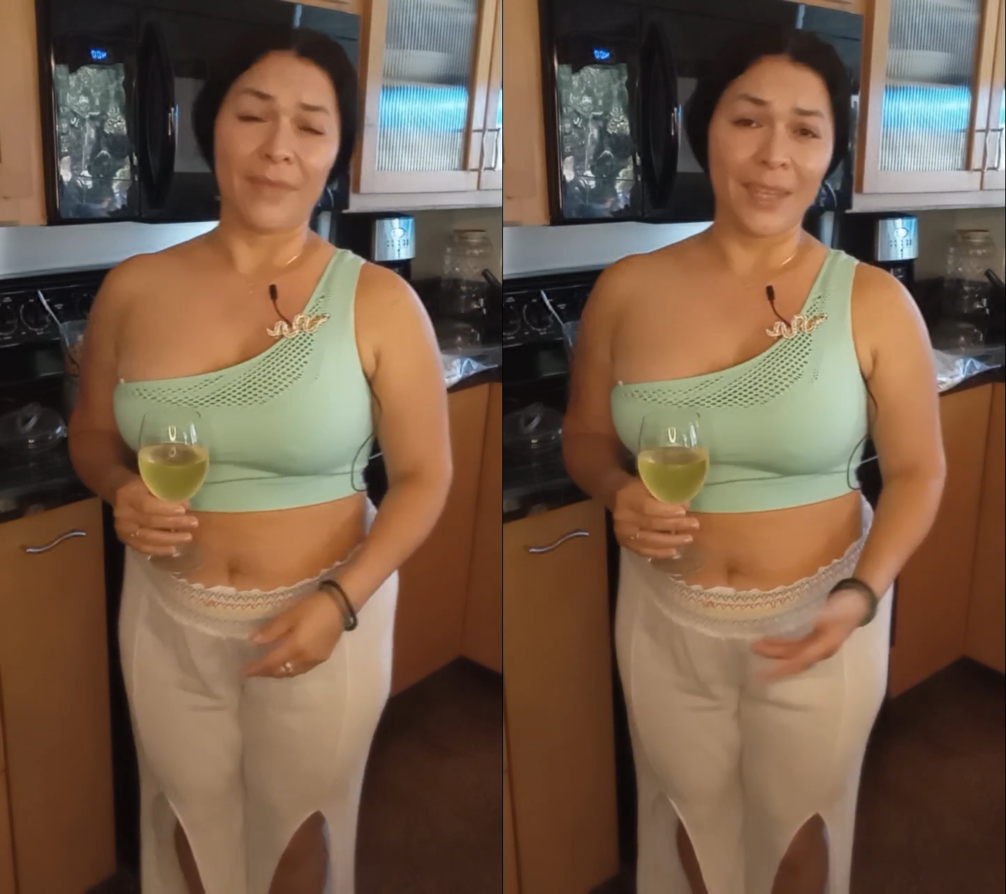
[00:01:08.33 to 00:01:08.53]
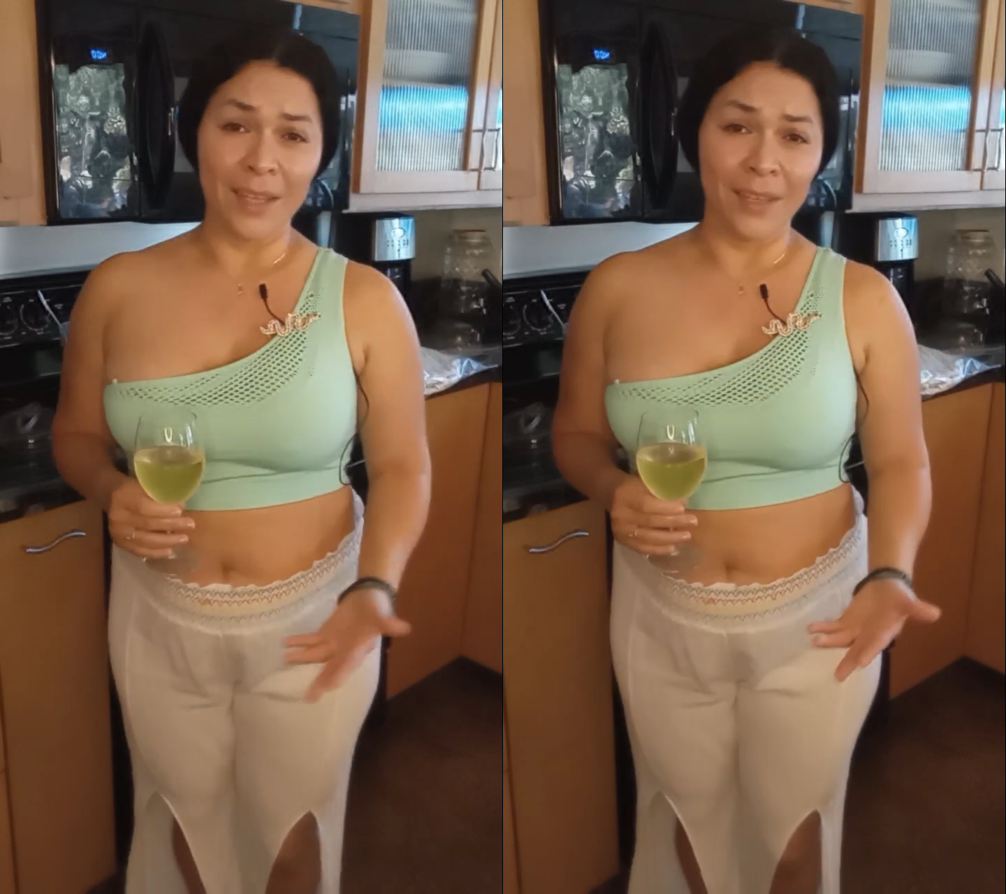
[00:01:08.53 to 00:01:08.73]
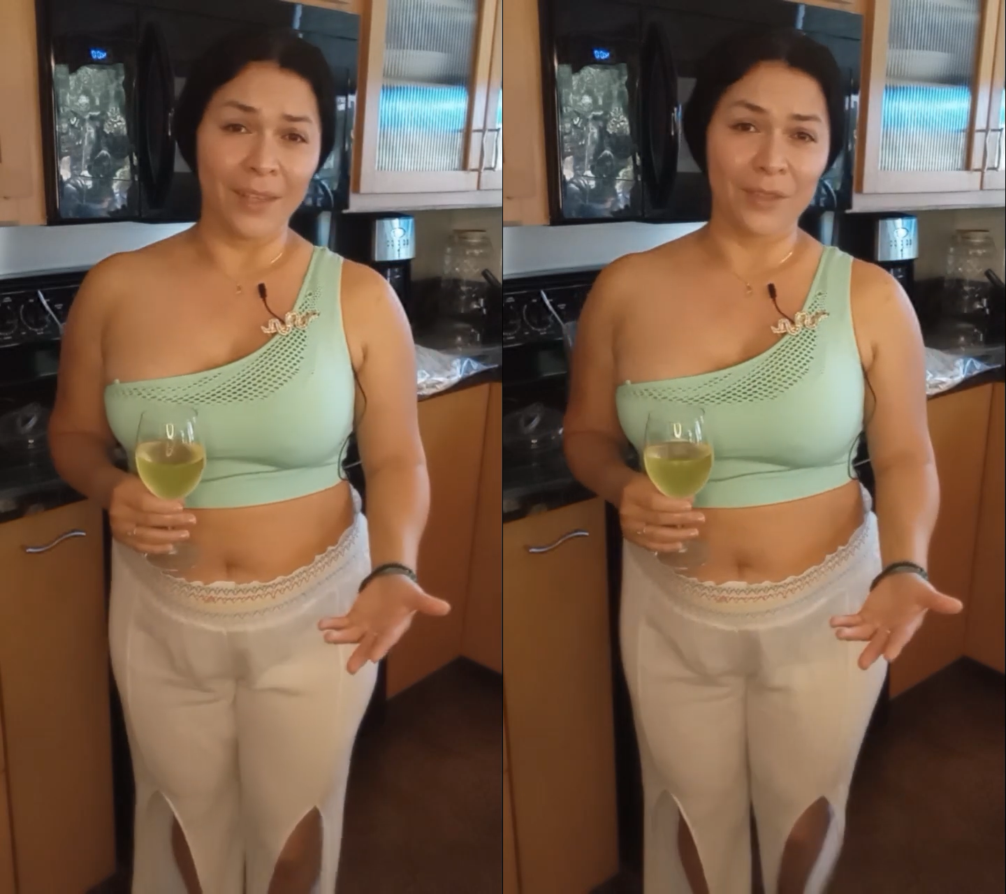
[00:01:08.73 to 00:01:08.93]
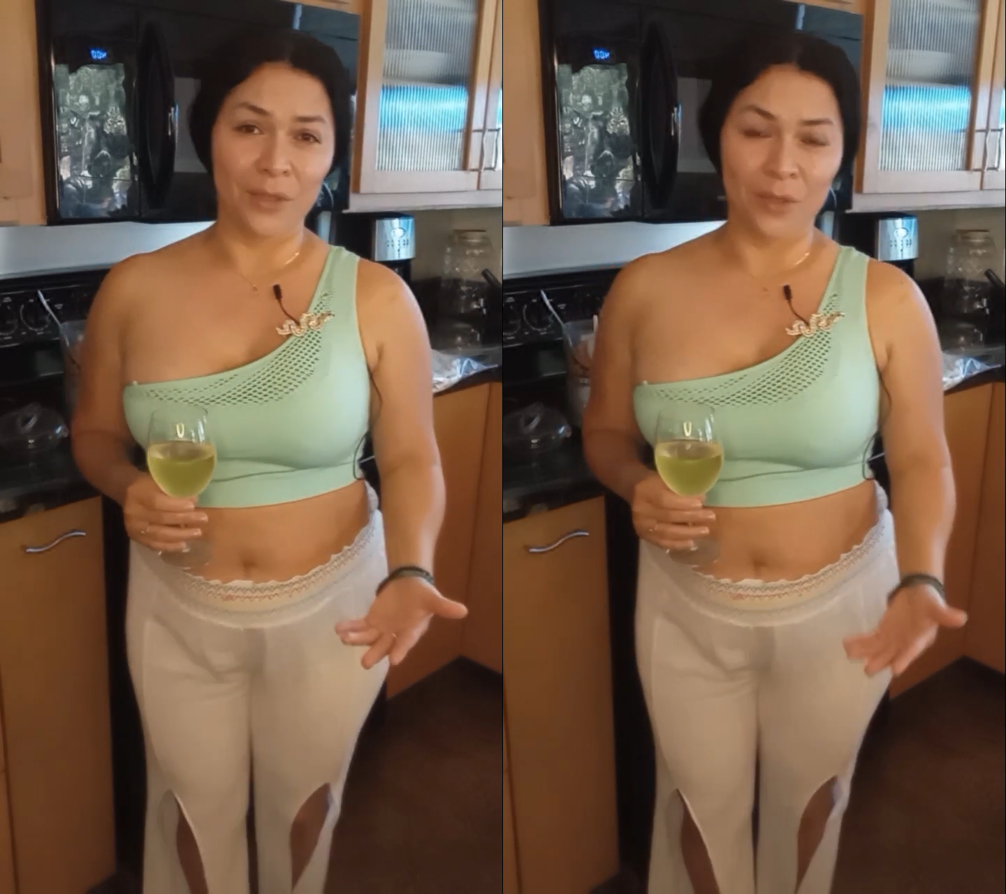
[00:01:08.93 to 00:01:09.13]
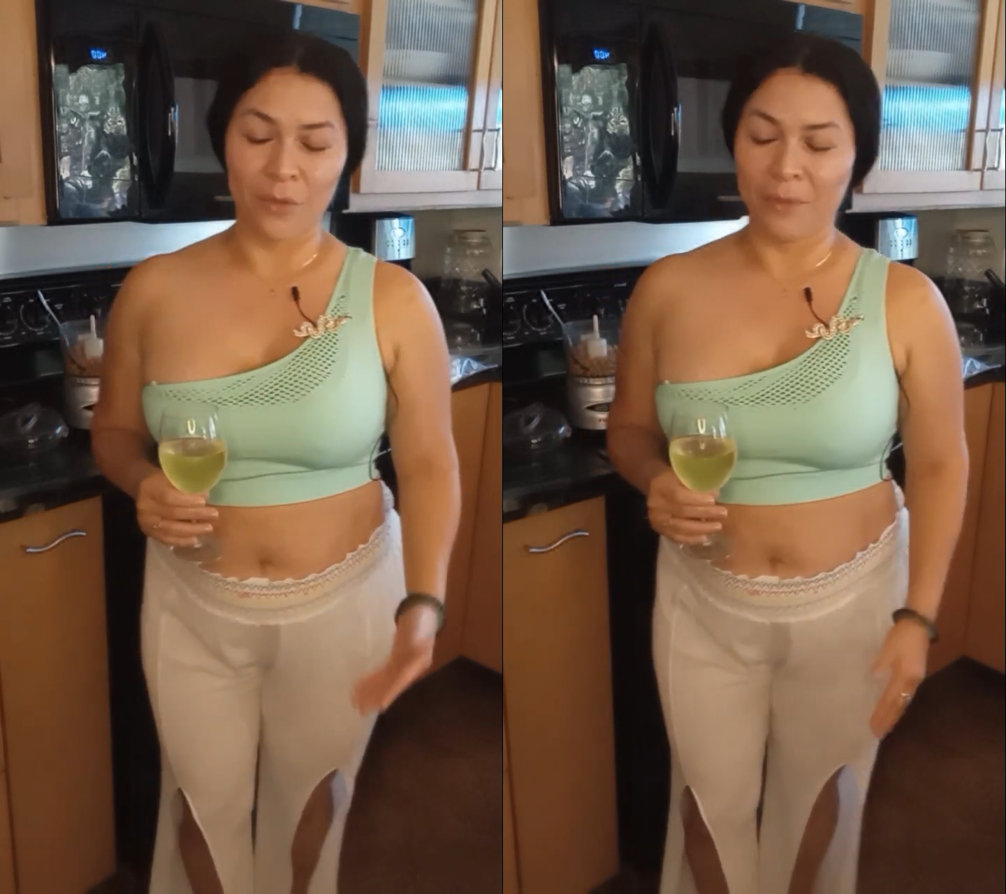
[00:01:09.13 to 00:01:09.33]

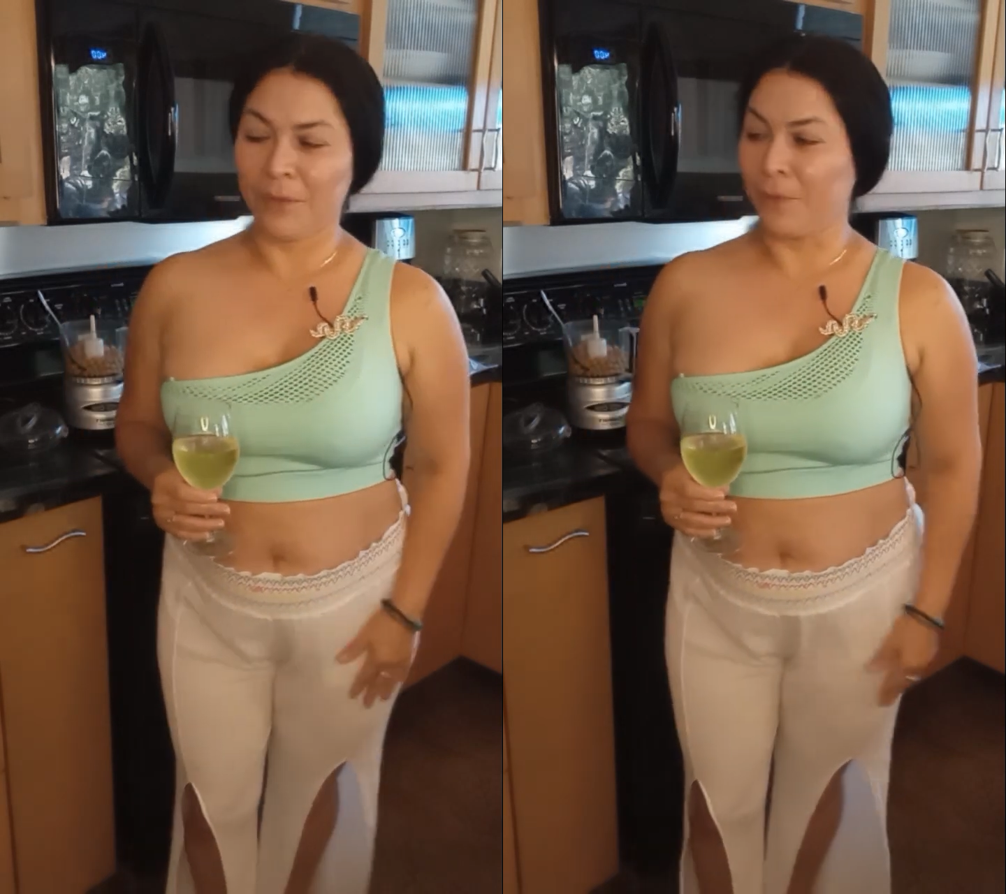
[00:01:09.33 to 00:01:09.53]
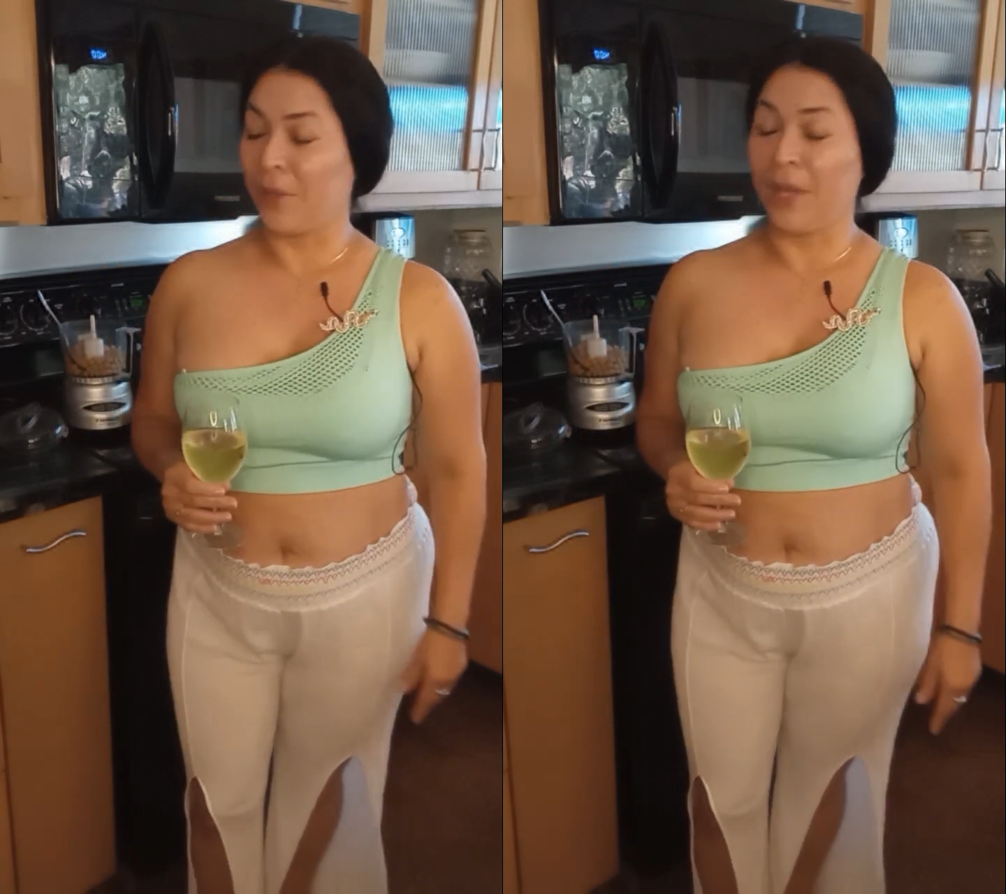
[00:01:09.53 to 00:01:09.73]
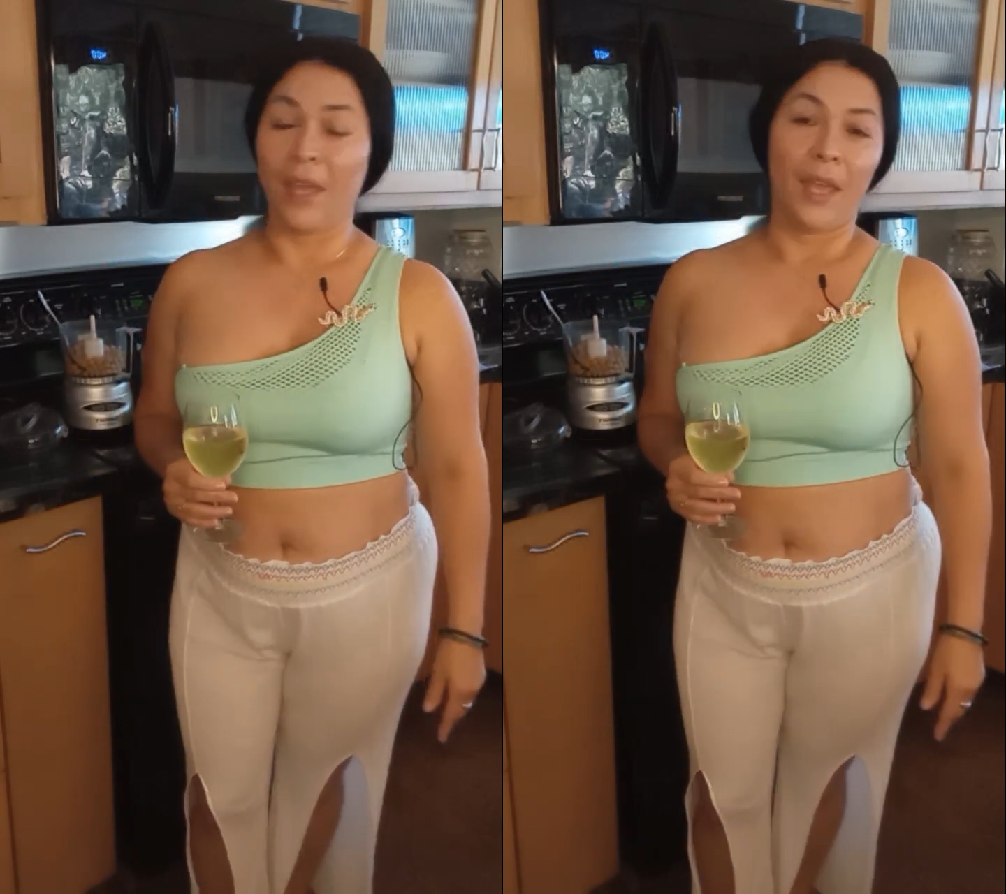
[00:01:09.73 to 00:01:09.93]
Alaska's so beautiful.